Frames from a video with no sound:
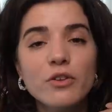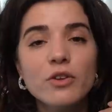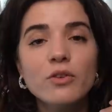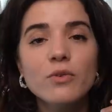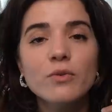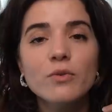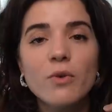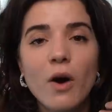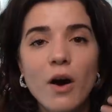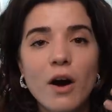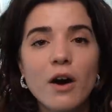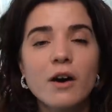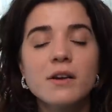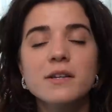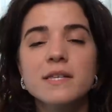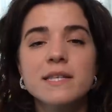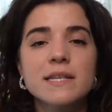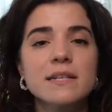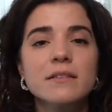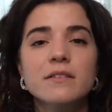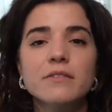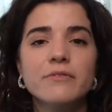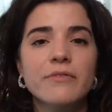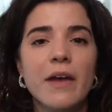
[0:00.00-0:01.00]
you are
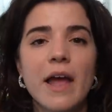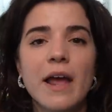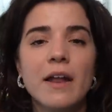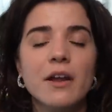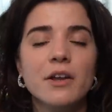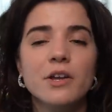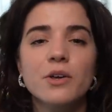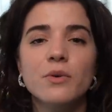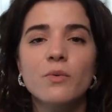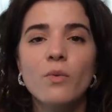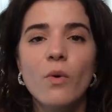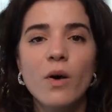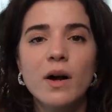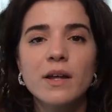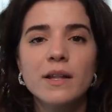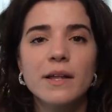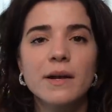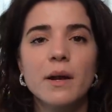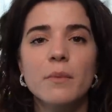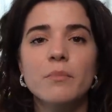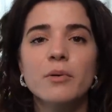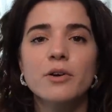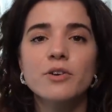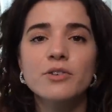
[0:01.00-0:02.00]
still a fan and you want
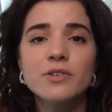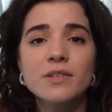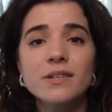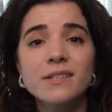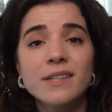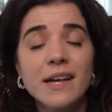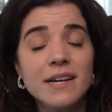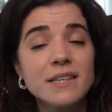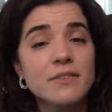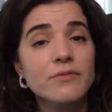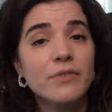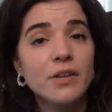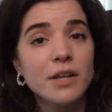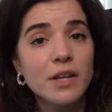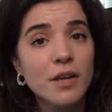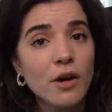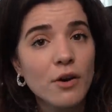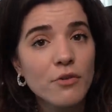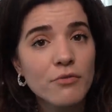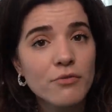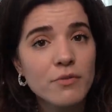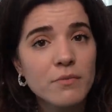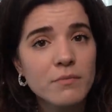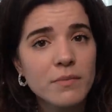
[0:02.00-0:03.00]
like a personalized
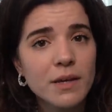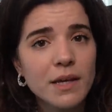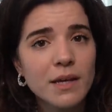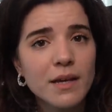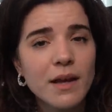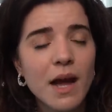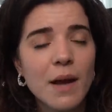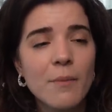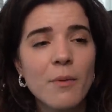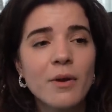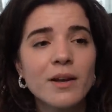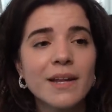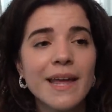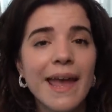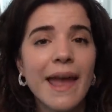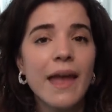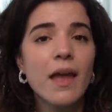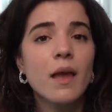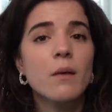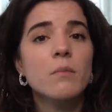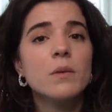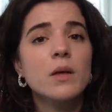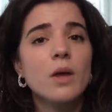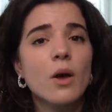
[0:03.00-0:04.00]
video from me, I'm on
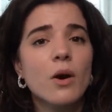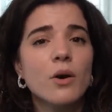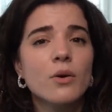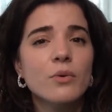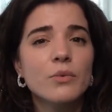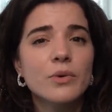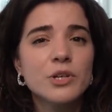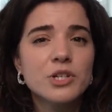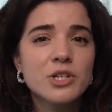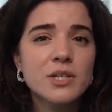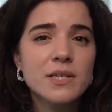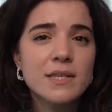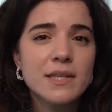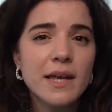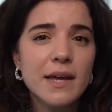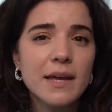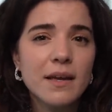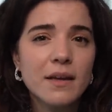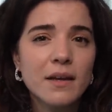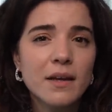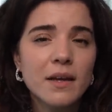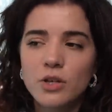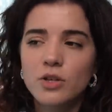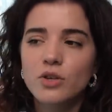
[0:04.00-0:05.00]
Cameo, which is
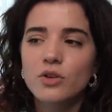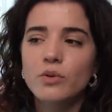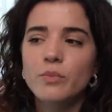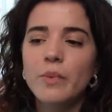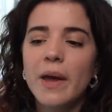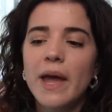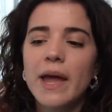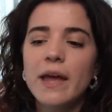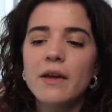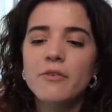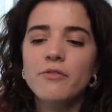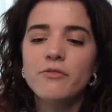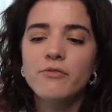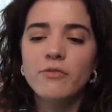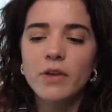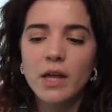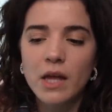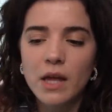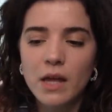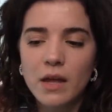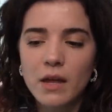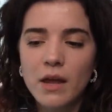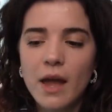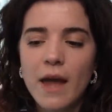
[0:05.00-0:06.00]
like you pay a
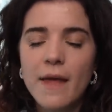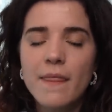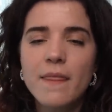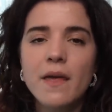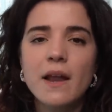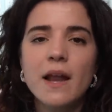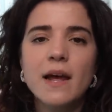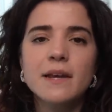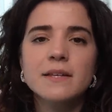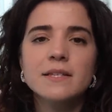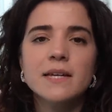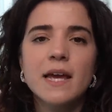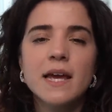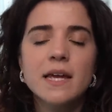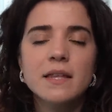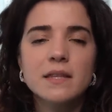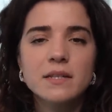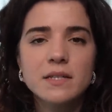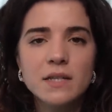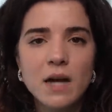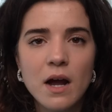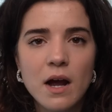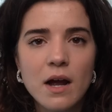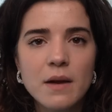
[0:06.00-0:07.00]
fee and then I take
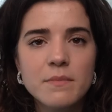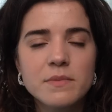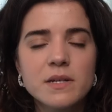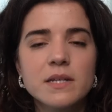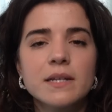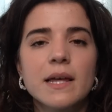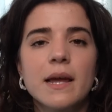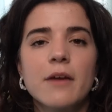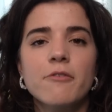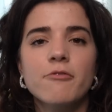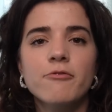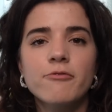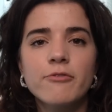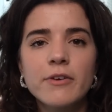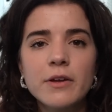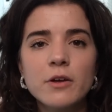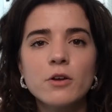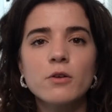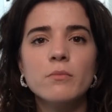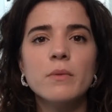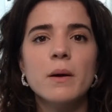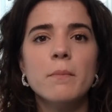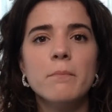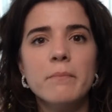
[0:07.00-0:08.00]
the time to like
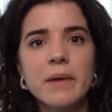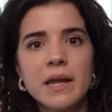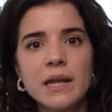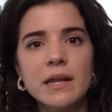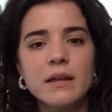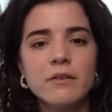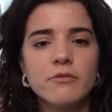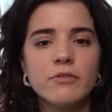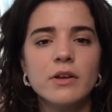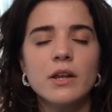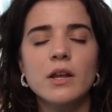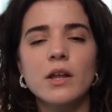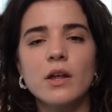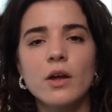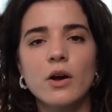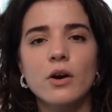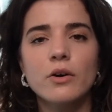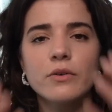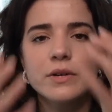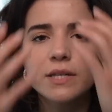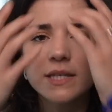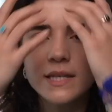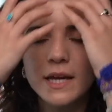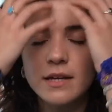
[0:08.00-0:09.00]
film a mini
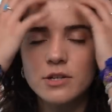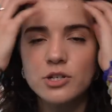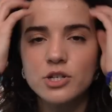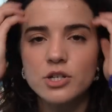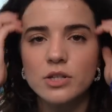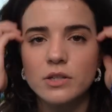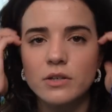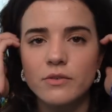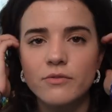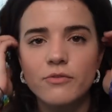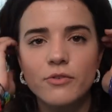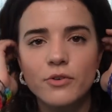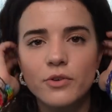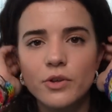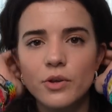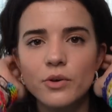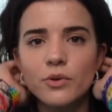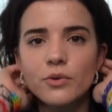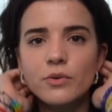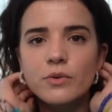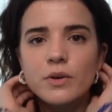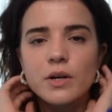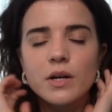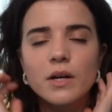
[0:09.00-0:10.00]
video essentially for
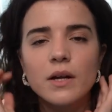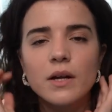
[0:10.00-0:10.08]
you.